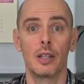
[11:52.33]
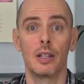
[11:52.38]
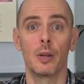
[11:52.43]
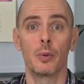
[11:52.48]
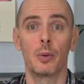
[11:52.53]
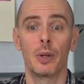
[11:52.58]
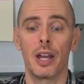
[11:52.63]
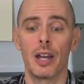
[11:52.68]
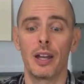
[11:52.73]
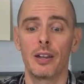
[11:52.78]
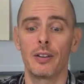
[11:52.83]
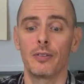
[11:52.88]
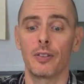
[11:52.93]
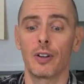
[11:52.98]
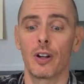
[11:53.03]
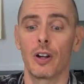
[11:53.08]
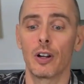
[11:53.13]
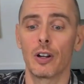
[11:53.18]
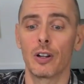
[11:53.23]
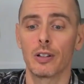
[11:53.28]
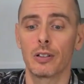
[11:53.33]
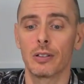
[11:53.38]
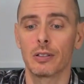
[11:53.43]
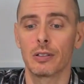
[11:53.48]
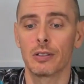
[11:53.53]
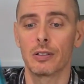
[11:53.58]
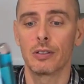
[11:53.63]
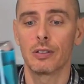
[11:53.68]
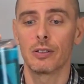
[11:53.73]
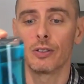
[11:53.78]
And there we have our
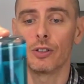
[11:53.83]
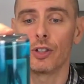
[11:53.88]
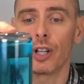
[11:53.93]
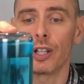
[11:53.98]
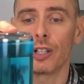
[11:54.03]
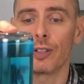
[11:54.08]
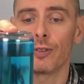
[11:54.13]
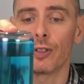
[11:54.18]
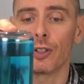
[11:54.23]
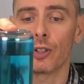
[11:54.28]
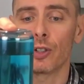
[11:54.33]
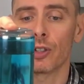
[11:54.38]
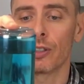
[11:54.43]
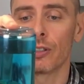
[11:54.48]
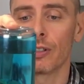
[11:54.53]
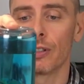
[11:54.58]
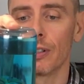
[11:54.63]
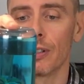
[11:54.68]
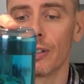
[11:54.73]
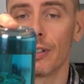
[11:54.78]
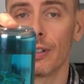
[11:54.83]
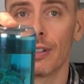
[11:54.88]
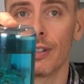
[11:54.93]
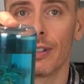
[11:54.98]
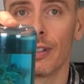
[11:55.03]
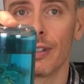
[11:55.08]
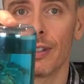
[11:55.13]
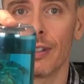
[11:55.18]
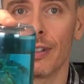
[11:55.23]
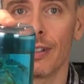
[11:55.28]
jellyfish
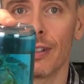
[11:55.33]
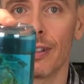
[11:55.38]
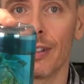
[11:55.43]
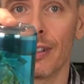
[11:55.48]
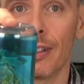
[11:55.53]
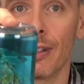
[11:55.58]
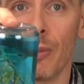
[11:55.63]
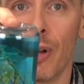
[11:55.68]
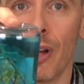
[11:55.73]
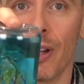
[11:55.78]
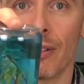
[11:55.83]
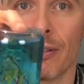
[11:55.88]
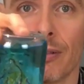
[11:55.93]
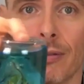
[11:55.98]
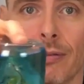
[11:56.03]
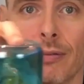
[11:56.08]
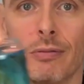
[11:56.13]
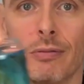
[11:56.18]
in a bottle.